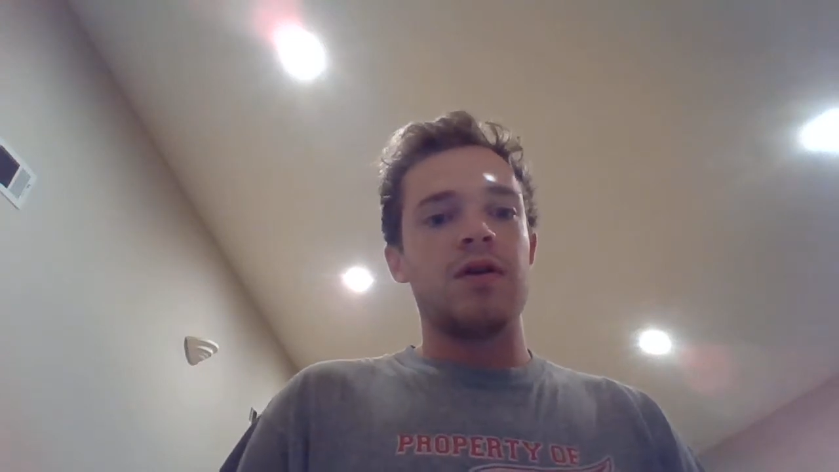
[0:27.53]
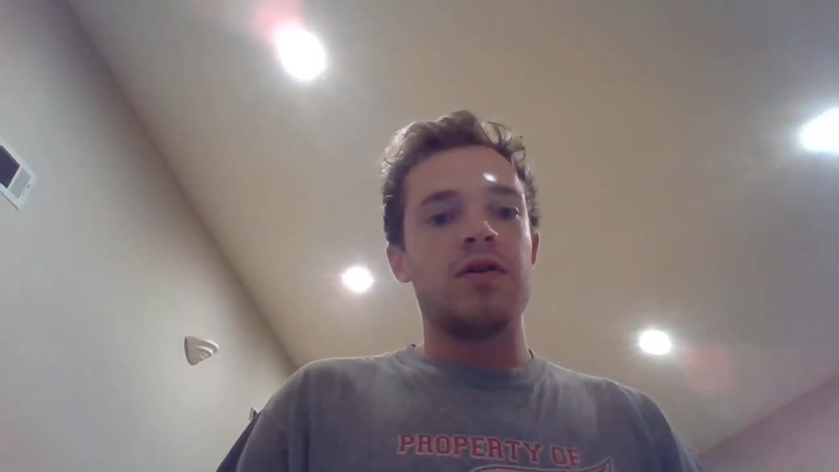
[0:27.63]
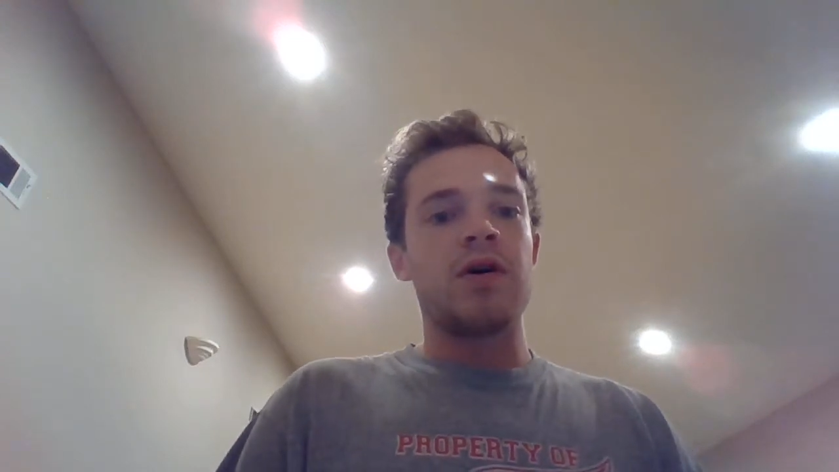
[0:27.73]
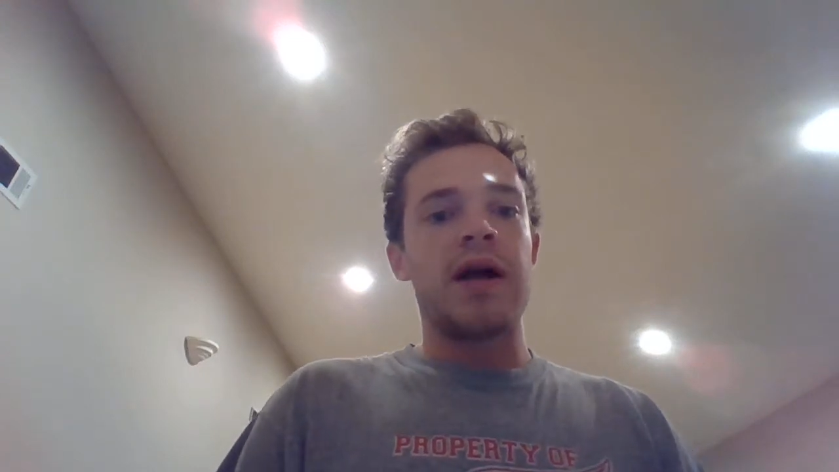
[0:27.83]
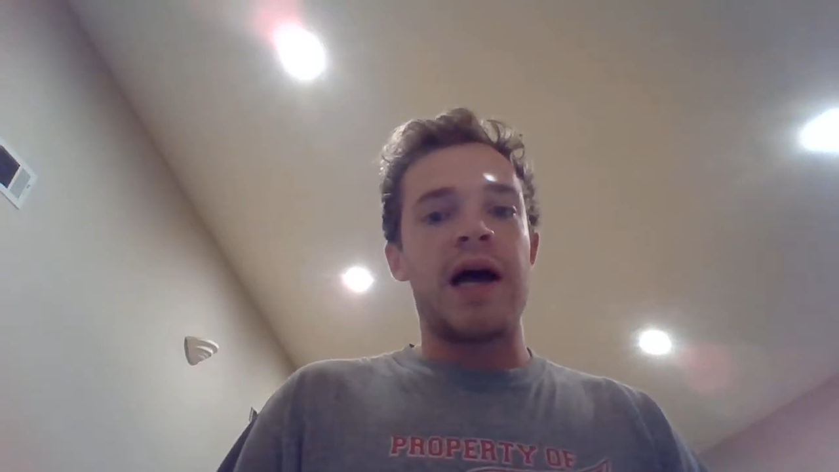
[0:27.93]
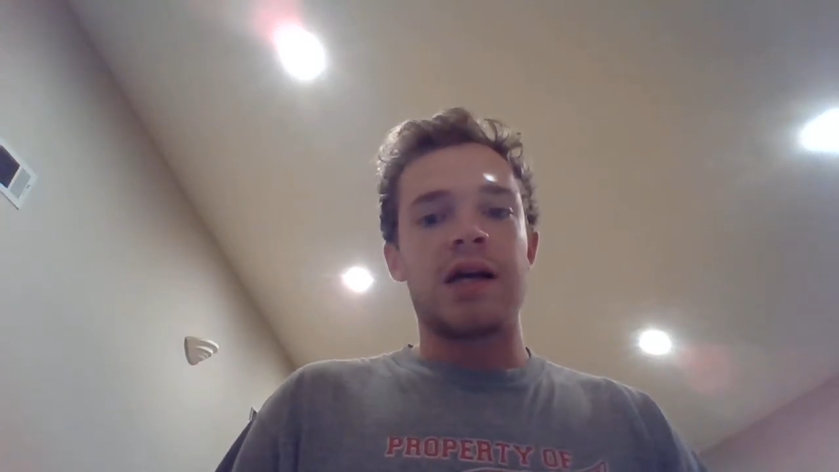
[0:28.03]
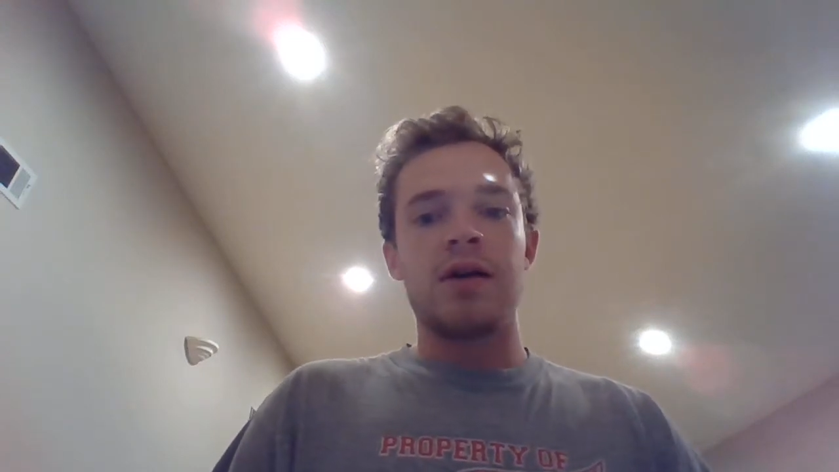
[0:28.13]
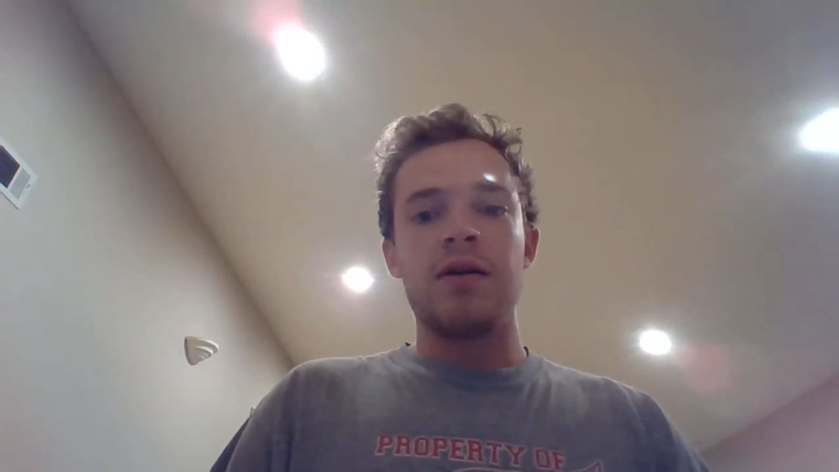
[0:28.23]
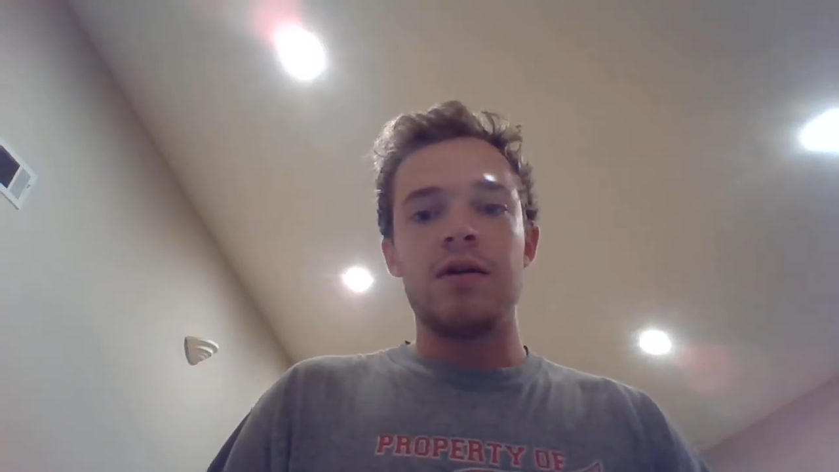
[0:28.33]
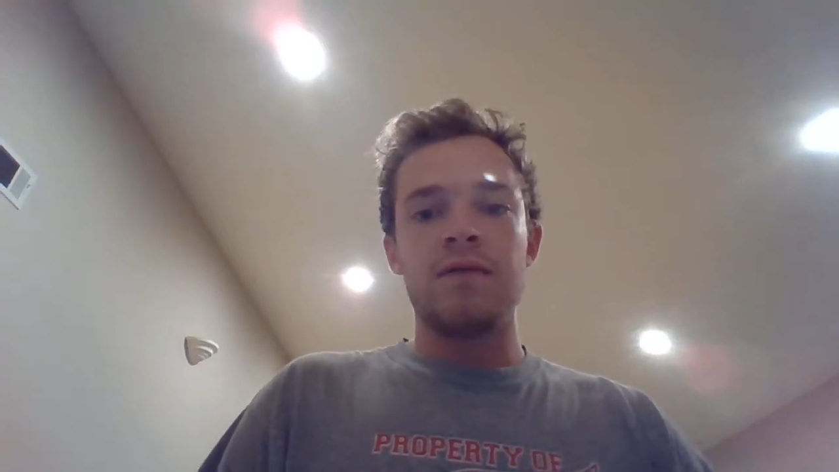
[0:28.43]
are not
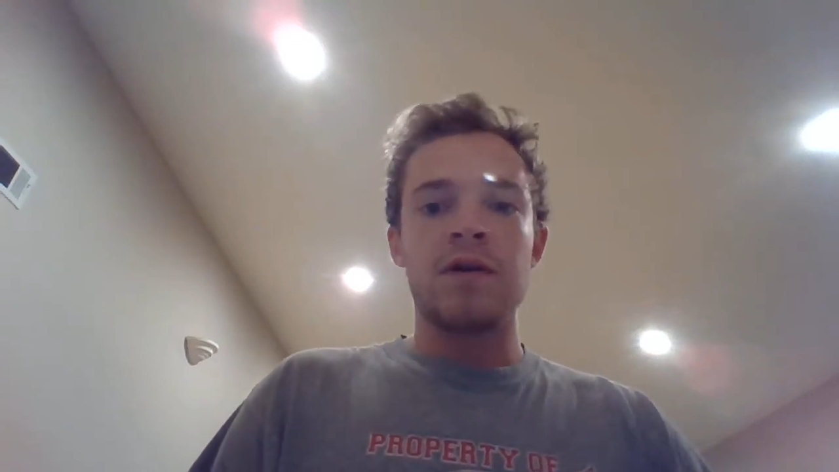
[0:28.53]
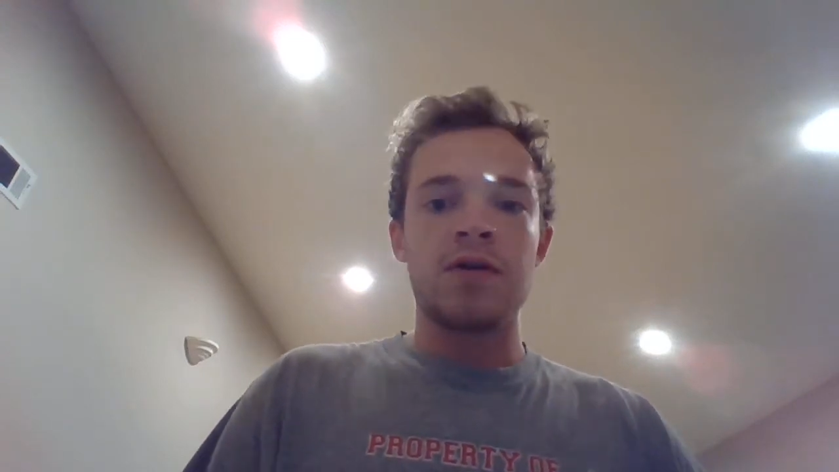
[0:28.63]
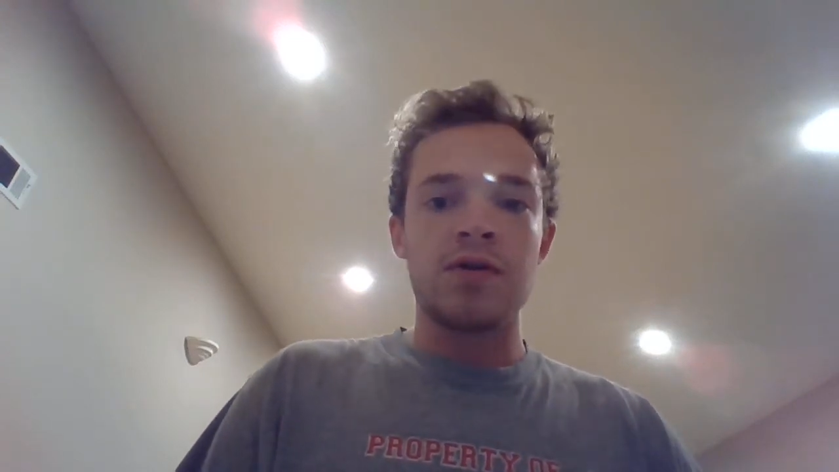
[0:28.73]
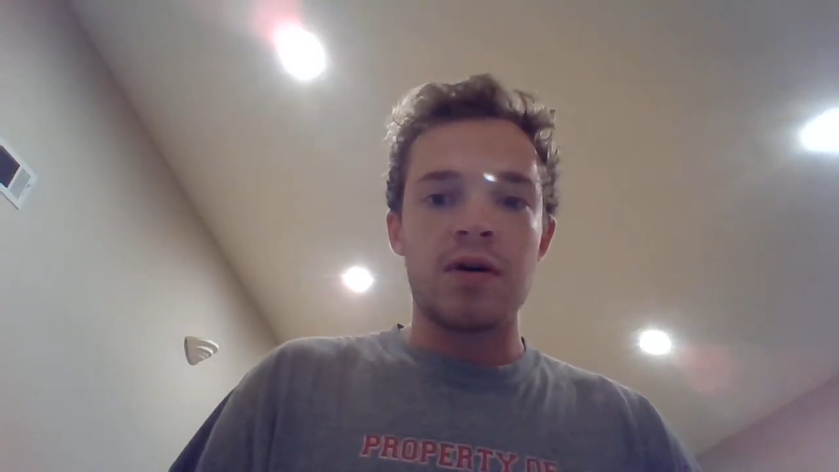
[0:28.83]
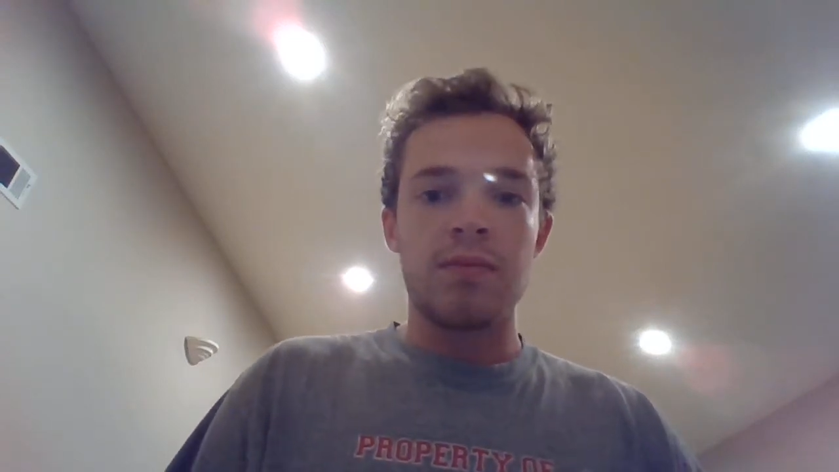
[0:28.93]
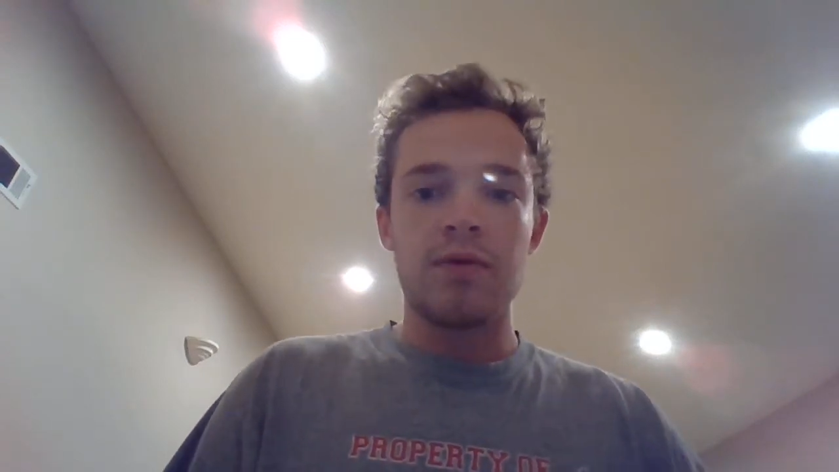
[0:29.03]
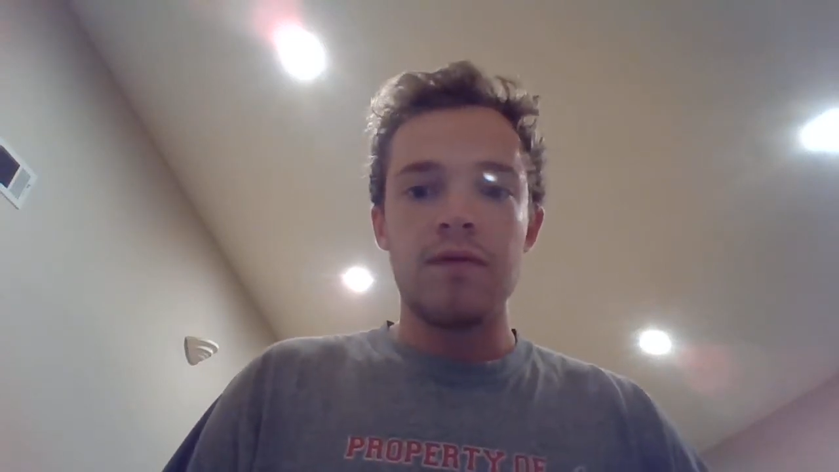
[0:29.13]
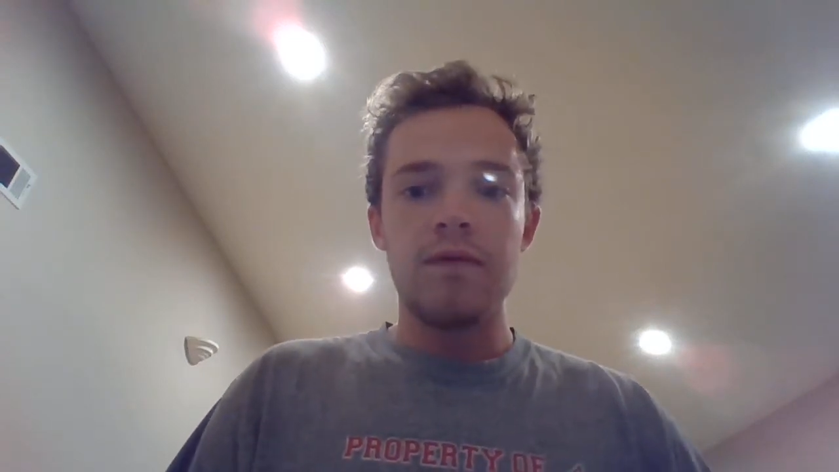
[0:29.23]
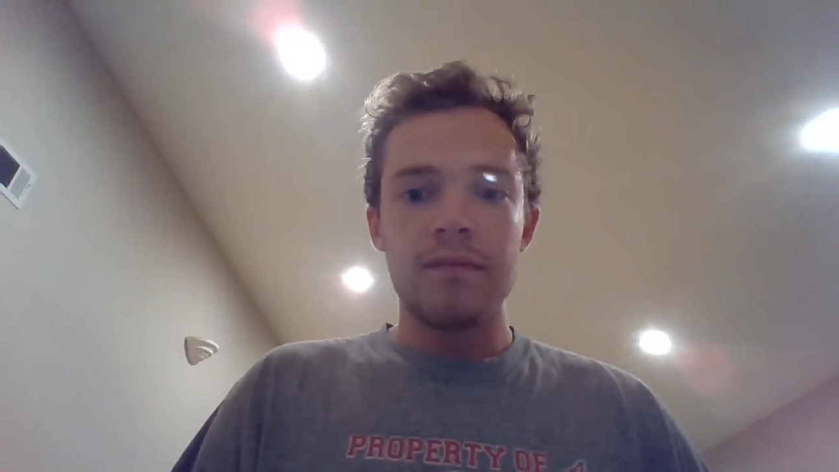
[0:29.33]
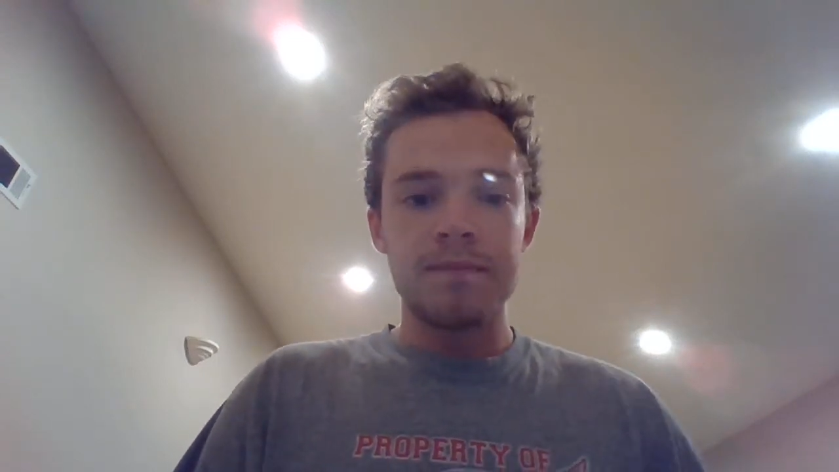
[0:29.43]
accurate of what you're trying to
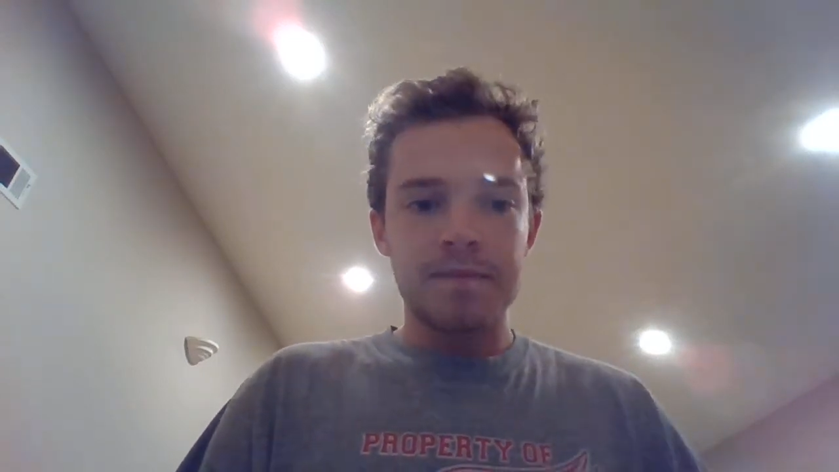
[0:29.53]
prove.